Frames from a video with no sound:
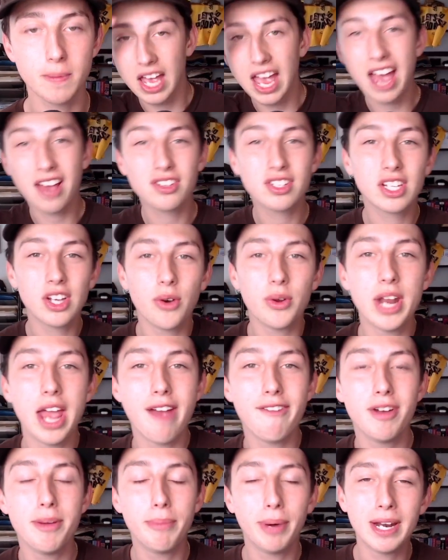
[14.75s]
How's it going,
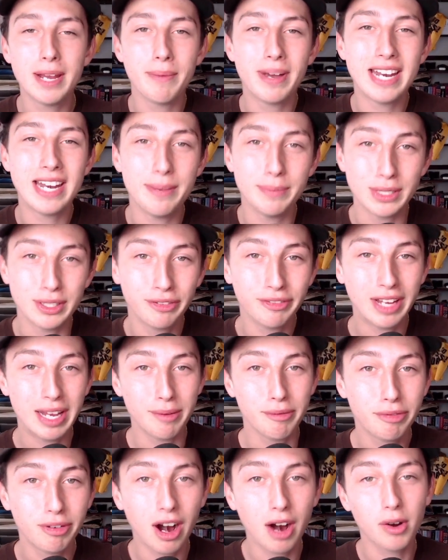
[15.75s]
everybody? My name is Famed Friar.